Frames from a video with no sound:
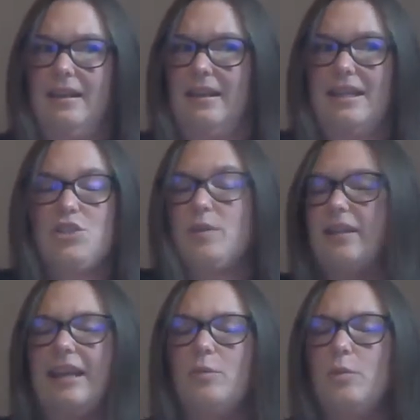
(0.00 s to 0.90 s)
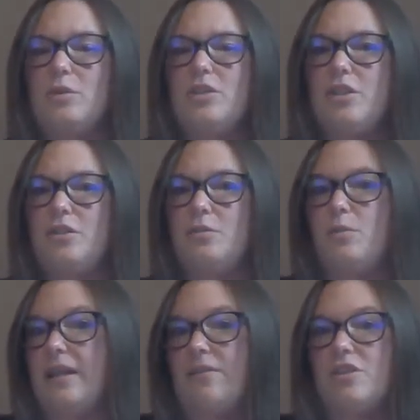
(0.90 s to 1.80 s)
It's relatable to
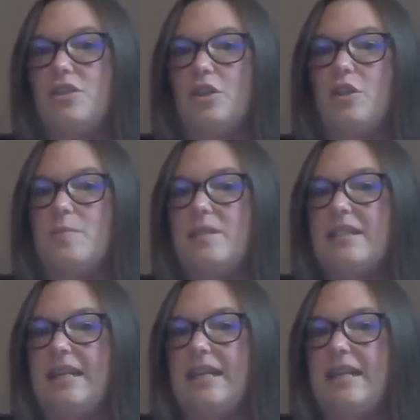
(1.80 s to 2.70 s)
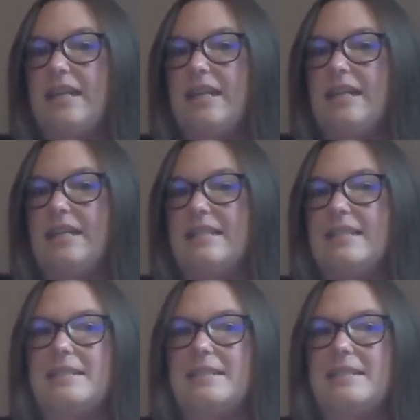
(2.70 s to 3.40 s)
whatever circumstance